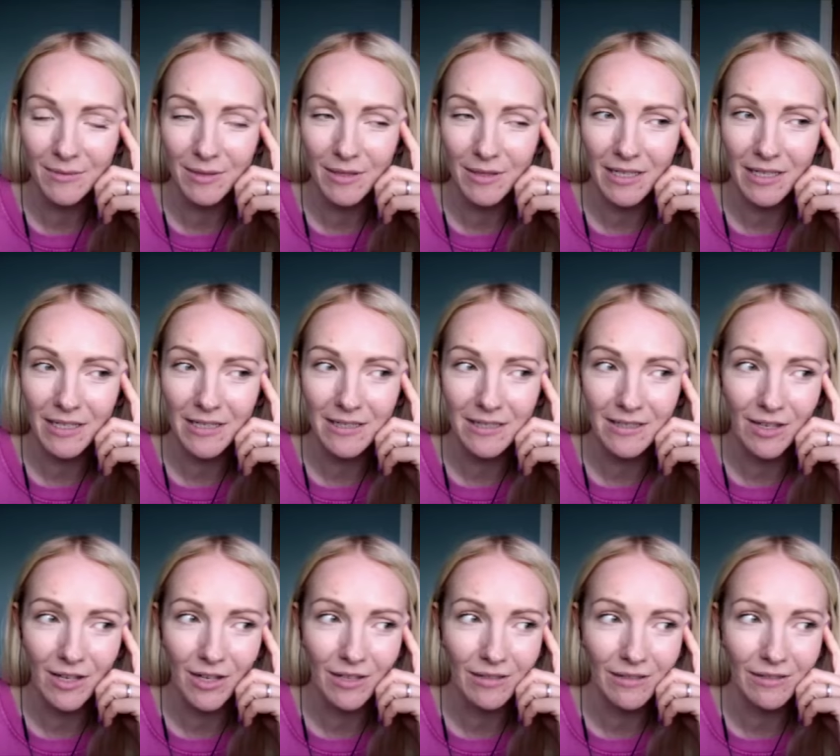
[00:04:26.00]
within
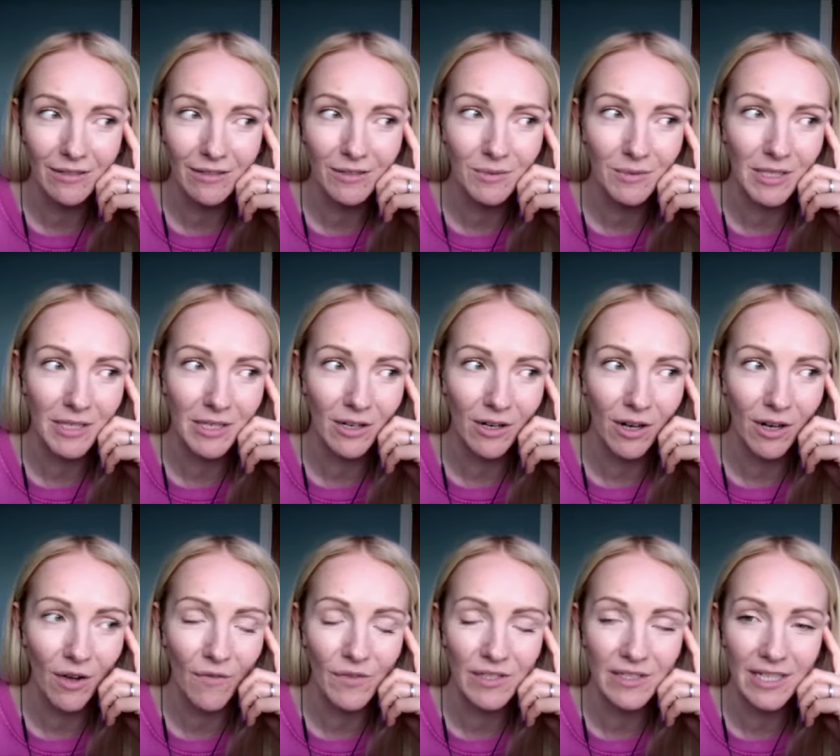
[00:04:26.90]
circles, within our
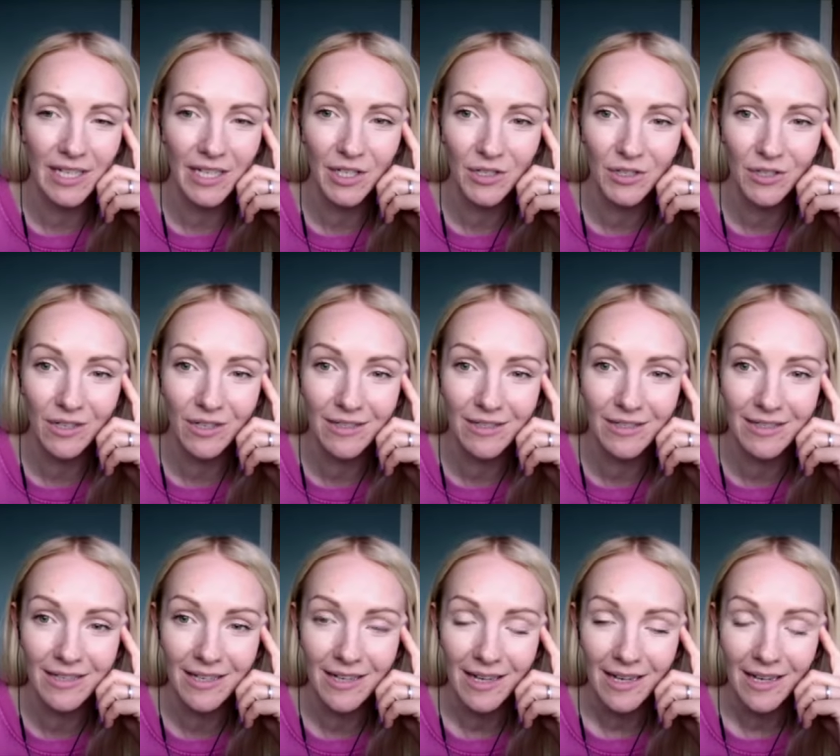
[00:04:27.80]

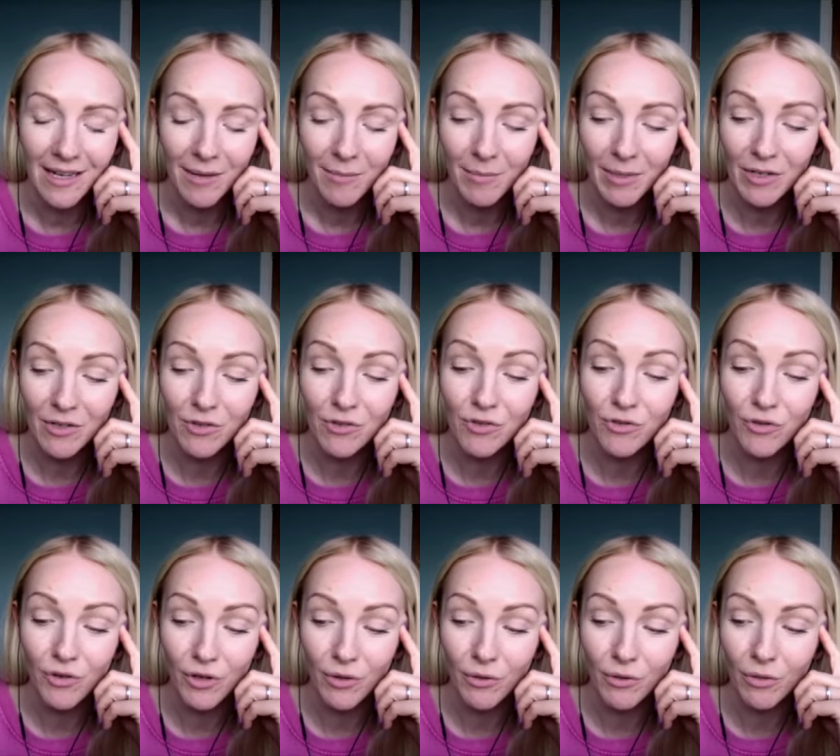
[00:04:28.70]
conversations, being
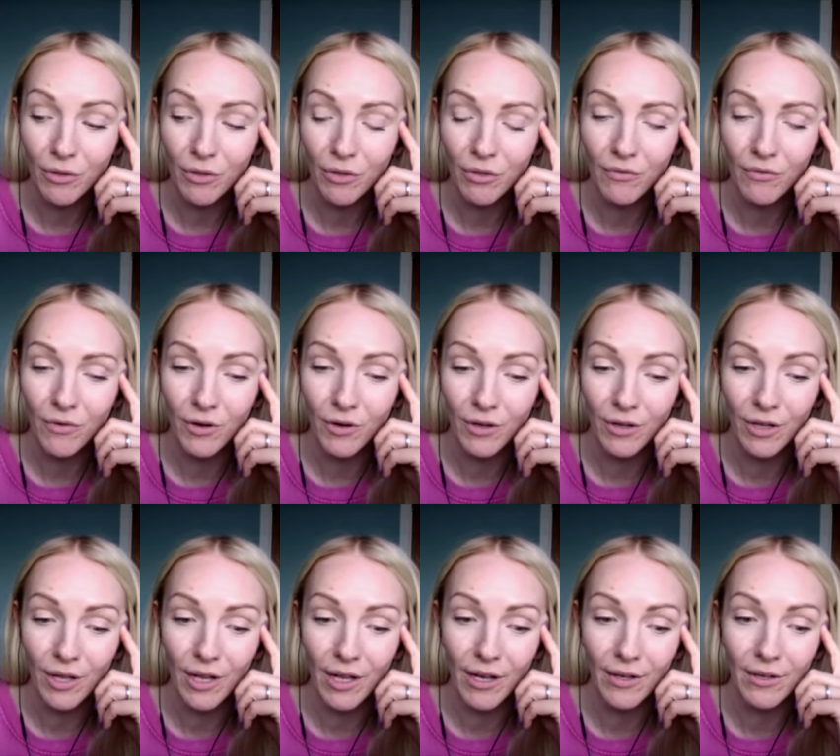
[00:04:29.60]

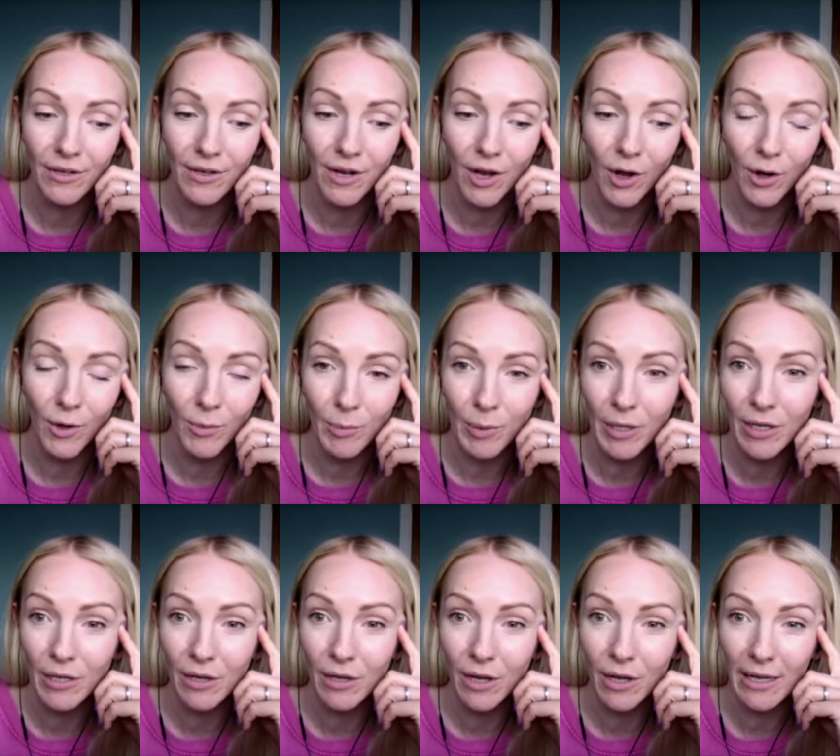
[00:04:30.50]
truthful and
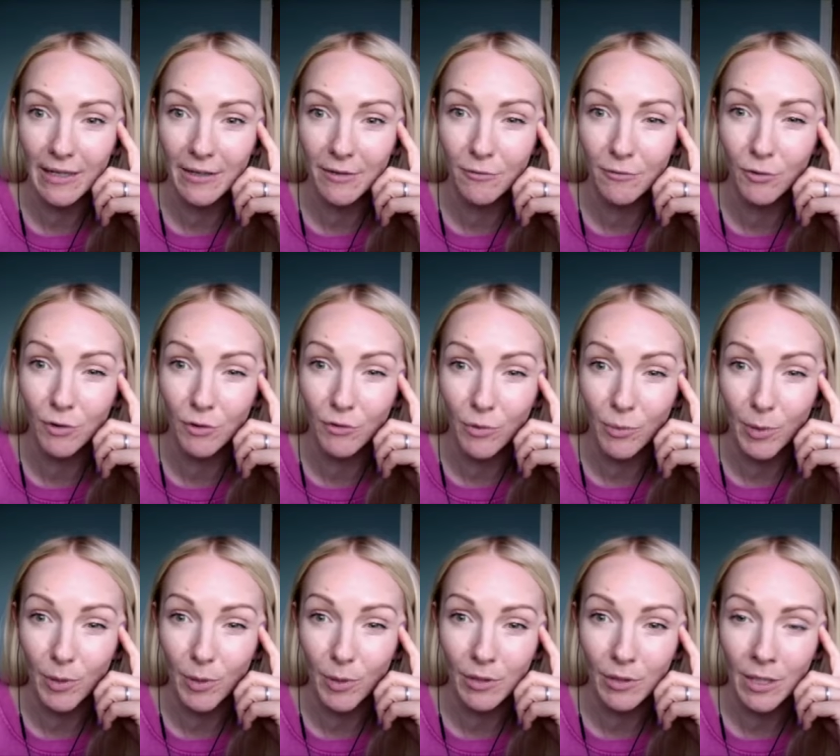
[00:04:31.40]
open and
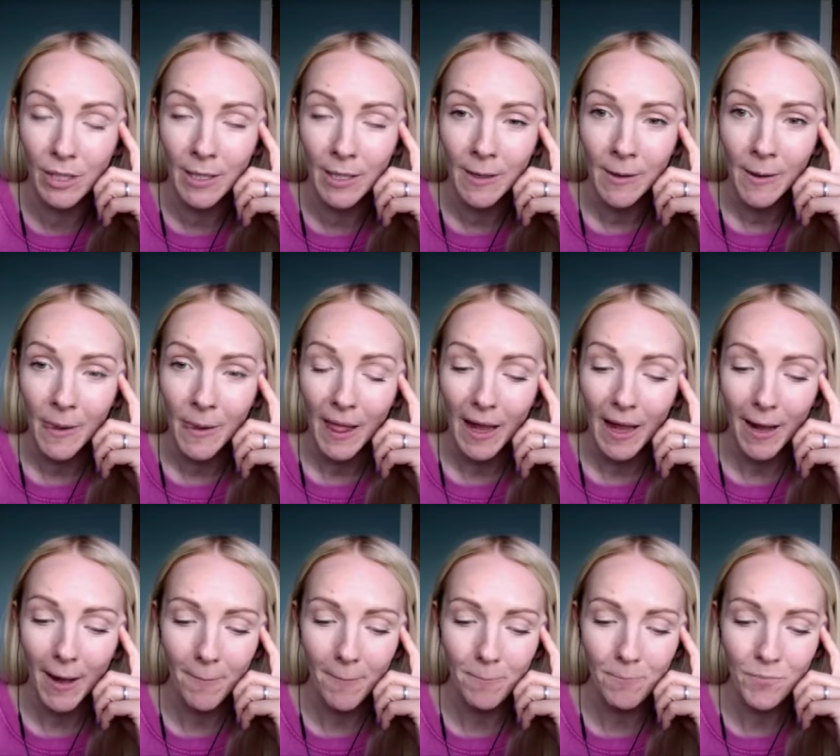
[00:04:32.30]
vulnerable.
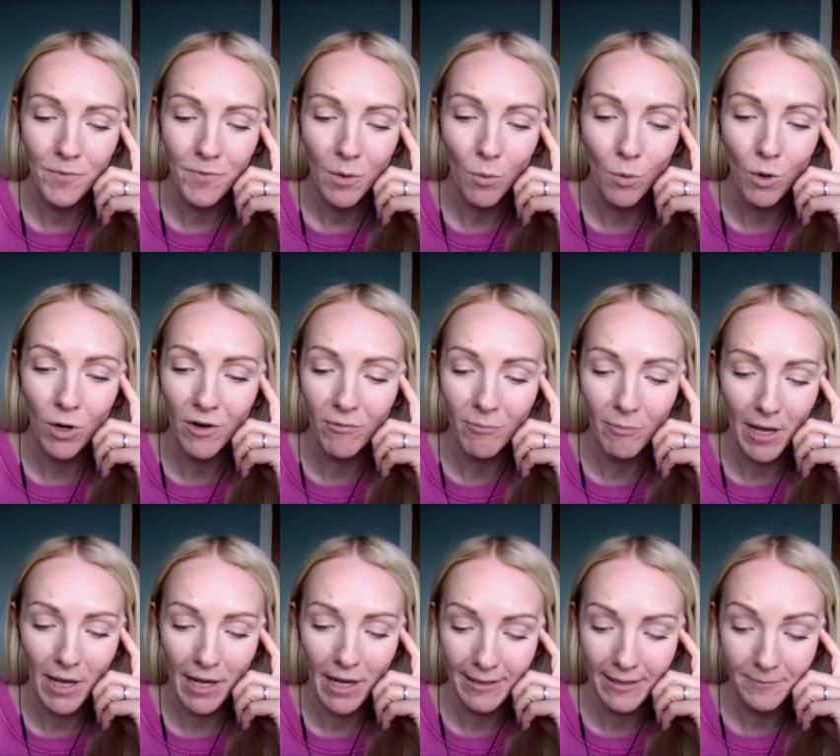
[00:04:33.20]
One of
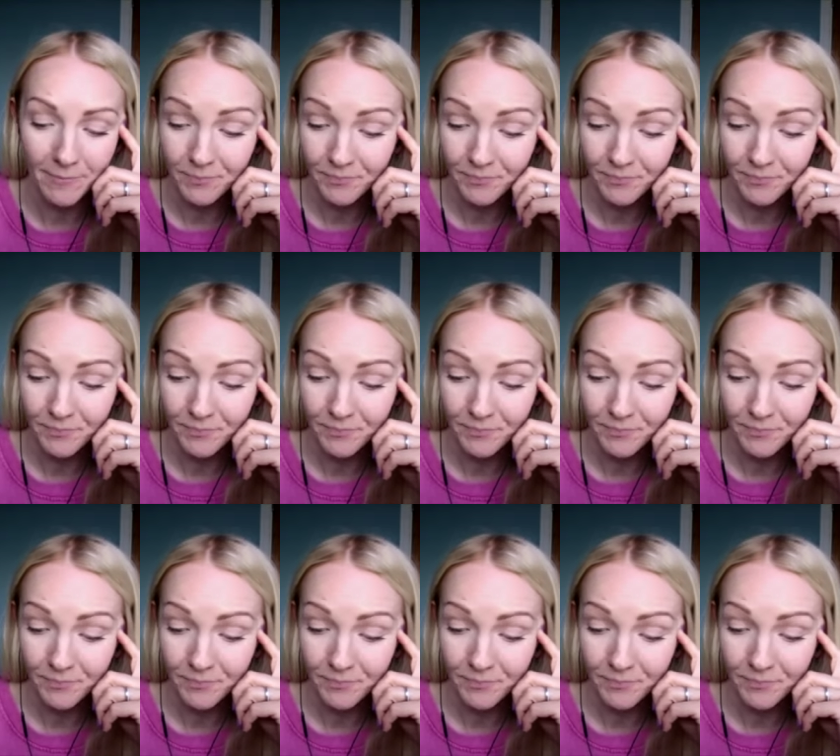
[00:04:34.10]
my